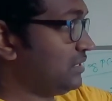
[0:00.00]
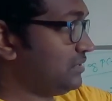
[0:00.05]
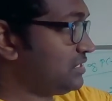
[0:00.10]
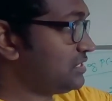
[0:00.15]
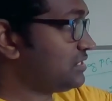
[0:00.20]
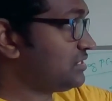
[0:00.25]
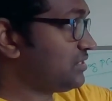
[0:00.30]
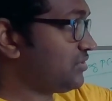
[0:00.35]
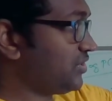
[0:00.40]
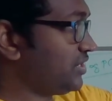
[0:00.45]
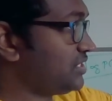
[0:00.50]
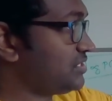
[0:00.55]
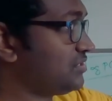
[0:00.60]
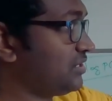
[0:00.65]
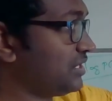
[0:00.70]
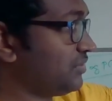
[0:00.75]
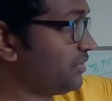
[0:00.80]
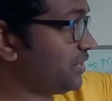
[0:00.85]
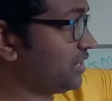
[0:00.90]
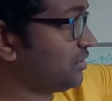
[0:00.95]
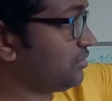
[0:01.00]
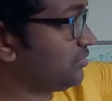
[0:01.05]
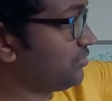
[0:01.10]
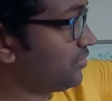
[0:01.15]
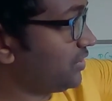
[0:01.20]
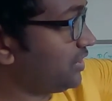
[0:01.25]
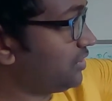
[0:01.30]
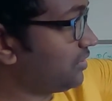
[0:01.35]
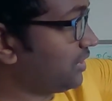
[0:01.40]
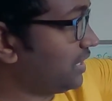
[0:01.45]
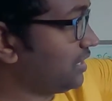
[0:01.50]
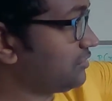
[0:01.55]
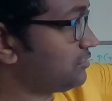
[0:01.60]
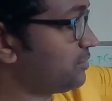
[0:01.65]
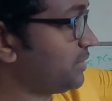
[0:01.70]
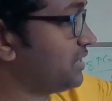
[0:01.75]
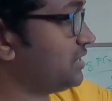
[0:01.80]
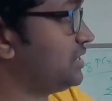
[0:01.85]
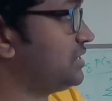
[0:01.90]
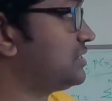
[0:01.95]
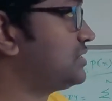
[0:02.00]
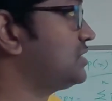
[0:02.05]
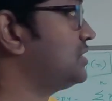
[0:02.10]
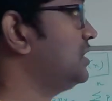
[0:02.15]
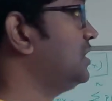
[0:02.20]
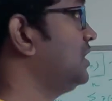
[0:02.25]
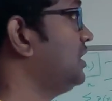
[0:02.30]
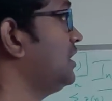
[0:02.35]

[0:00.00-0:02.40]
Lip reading: this tree is not a very good tree to kind of split this.